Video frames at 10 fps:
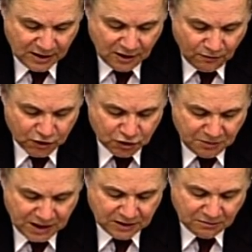which
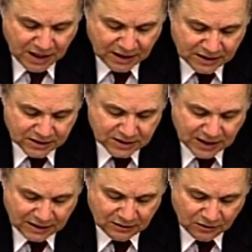made the market
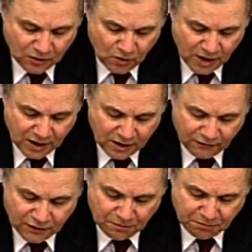suddenly aware
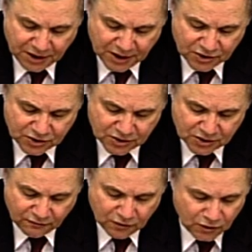of the implications
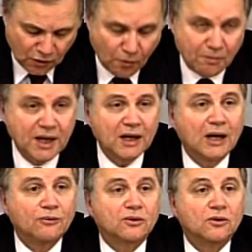of the no
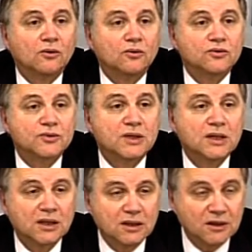bailout clause
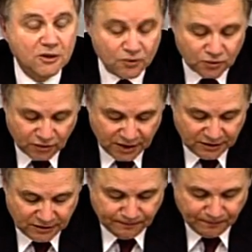in the EU
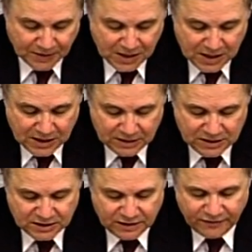treaty.
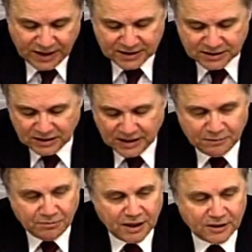These events
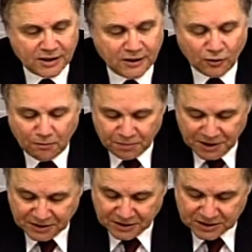laid bare the
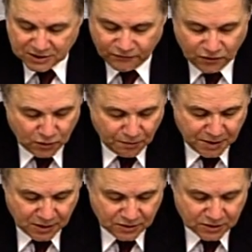incompleteness of the
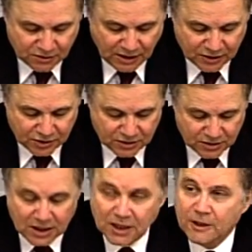European construction,
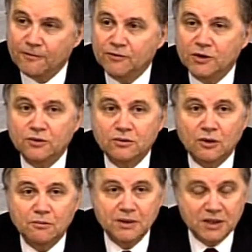the
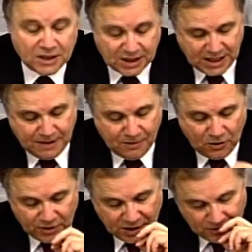euro being a
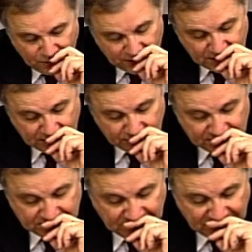money without a
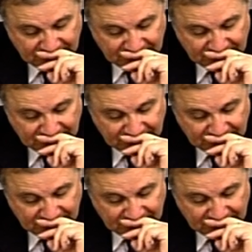state.